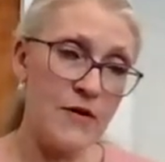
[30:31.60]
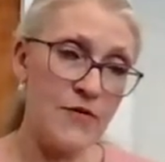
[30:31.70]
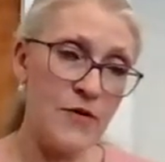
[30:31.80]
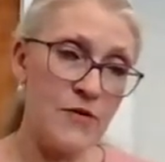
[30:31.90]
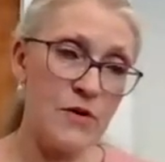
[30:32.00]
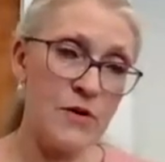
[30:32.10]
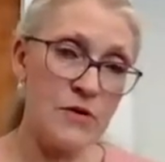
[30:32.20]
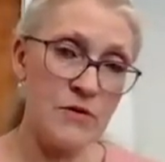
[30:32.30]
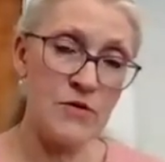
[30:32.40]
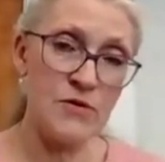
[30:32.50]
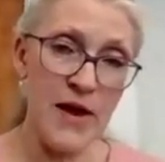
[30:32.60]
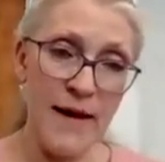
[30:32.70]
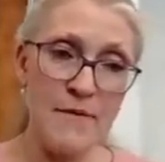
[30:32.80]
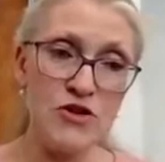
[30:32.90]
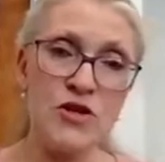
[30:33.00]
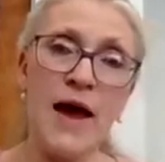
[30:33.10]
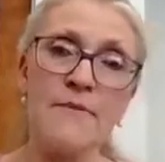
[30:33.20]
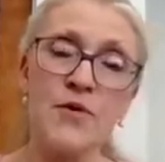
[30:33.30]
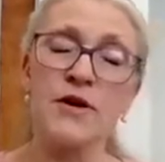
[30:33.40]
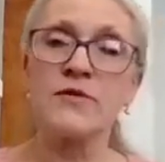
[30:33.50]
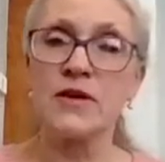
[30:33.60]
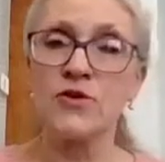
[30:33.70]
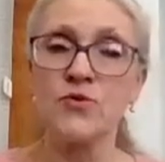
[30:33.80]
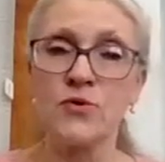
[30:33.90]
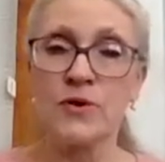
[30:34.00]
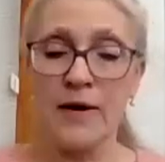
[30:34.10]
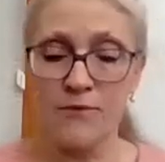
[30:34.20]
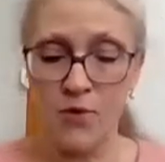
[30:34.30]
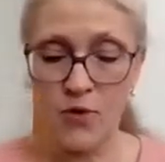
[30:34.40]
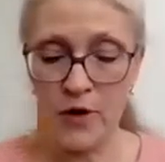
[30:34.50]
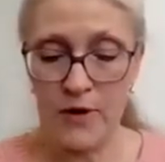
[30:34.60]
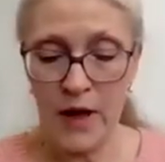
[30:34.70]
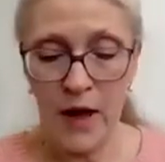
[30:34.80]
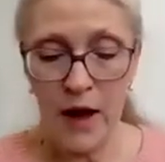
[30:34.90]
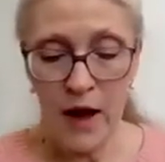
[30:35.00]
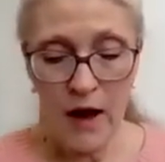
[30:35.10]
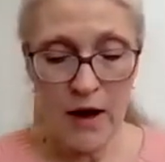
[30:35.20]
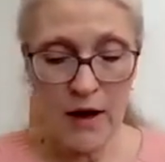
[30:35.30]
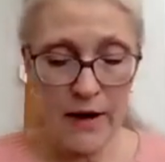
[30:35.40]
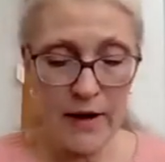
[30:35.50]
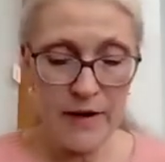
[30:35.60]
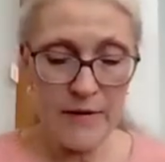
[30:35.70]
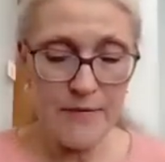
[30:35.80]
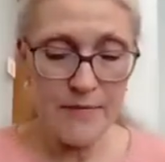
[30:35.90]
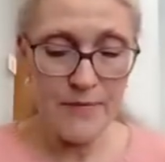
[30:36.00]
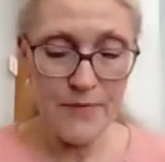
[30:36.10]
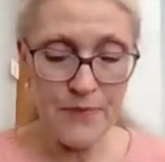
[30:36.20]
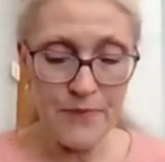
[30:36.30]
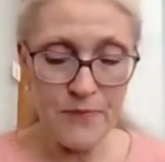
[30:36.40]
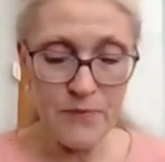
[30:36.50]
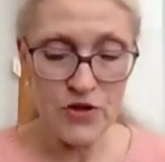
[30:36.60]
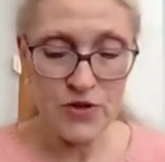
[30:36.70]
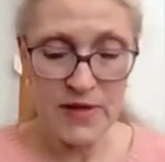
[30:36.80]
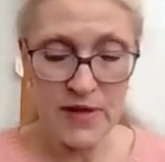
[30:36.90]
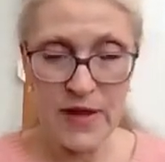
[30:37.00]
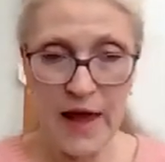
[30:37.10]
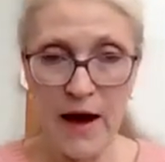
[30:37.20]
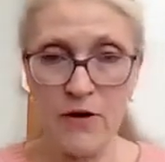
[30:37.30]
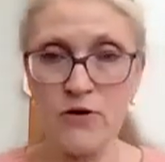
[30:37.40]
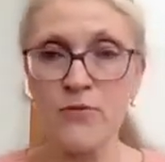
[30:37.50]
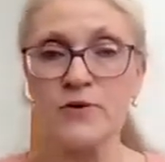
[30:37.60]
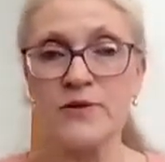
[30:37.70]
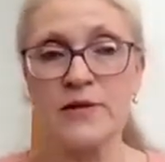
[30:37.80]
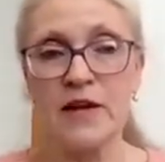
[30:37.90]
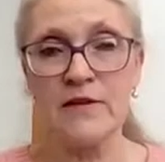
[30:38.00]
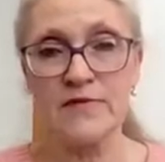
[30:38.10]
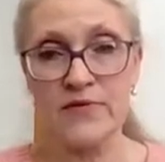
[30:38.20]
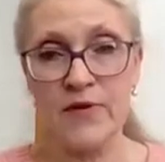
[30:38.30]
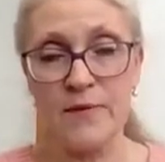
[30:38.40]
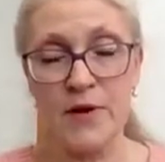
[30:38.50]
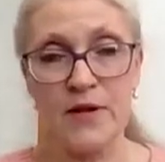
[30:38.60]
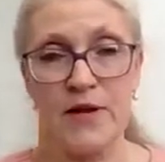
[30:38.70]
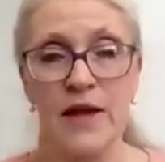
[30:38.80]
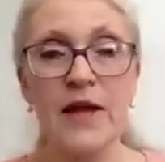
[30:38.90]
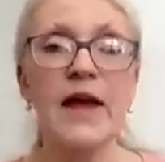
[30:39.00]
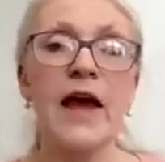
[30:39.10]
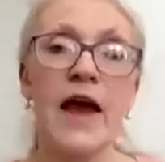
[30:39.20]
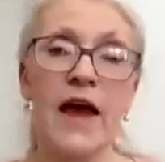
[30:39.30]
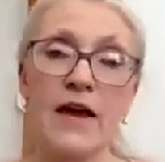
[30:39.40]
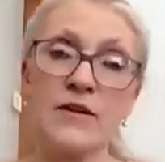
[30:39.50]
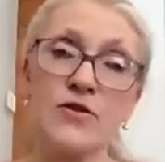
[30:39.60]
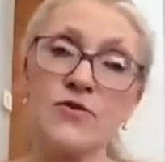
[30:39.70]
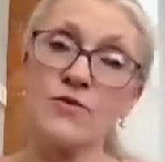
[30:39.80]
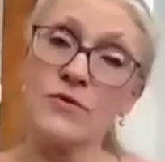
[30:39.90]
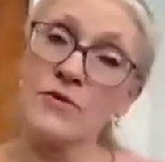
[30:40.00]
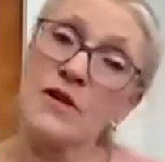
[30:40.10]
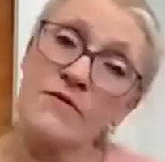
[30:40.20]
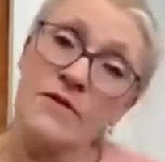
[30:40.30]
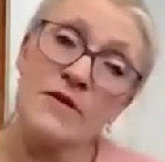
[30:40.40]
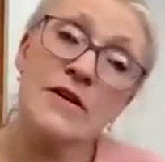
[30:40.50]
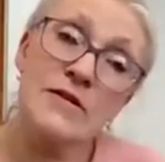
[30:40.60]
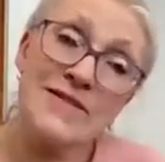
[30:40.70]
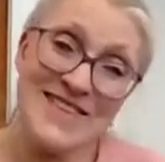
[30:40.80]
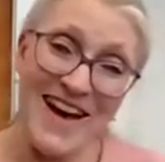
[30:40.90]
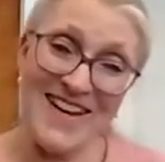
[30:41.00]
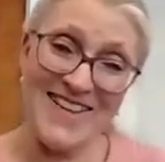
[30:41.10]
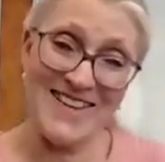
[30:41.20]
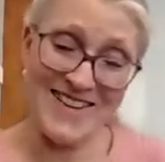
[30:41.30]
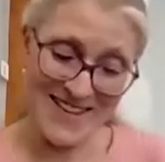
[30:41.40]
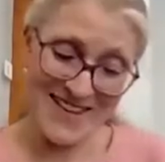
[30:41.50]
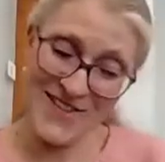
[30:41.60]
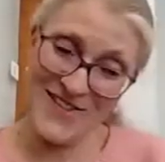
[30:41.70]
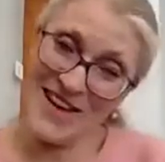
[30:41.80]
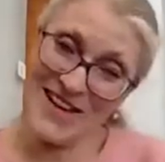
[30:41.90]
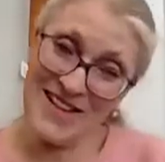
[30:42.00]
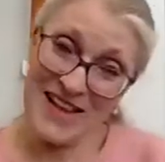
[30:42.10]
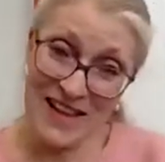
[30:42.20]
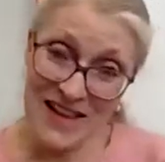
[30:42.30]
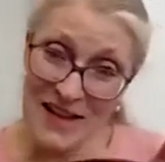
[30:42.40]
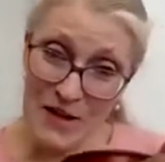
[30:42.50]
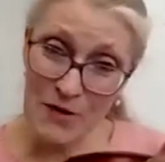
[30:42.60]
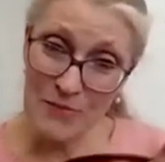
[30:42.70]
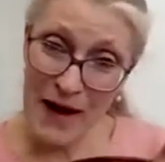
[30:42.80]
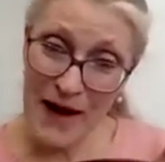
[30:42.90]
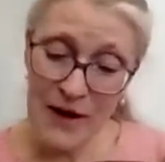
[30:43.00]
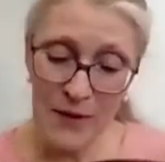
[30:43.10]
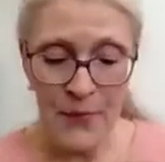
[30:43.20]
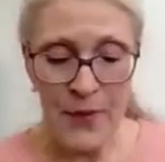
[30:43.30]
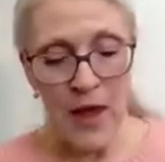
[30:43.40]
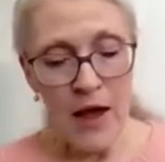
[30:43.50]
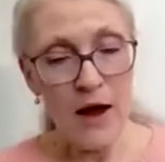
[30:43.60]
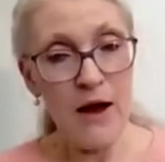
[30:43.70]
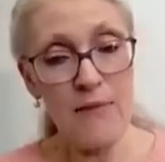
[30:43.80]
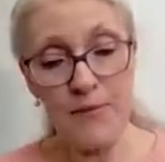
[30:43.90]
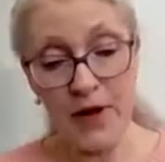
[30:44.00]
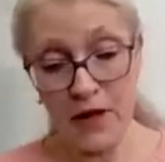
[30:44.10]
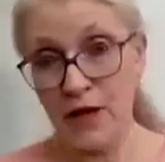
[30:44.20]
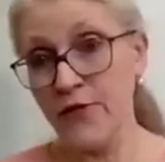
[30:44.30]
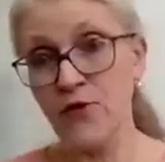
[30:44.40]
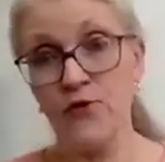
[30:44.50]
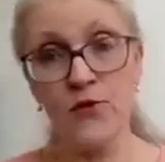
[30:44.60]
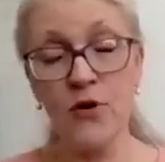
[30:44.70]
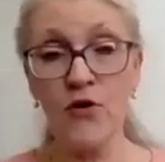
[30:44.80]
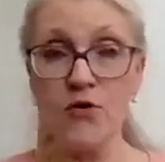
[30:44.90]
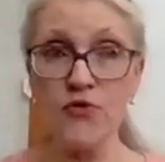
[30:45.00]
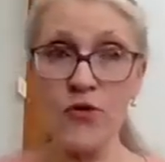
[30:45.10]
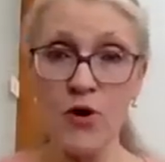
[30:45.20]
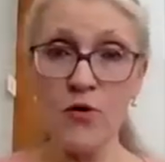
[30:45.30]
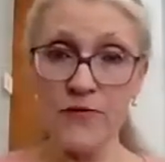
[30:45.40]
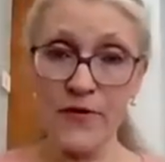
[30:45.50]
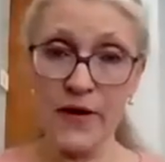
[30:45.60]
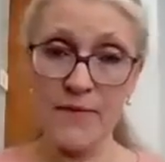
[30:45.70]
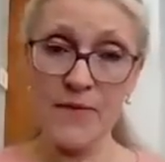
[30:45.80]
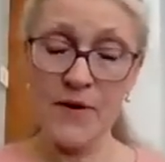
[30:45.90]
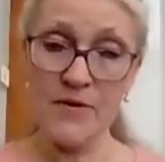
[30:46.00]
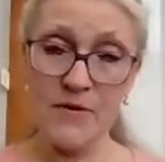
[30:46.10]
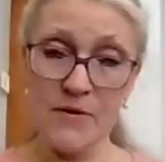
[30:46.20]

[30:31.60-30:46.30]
if you damage that part, then you won't get more. But just take the outermost leaves from it, and you can have a little salad because it's only a little pot. But if you grew a whole row of them,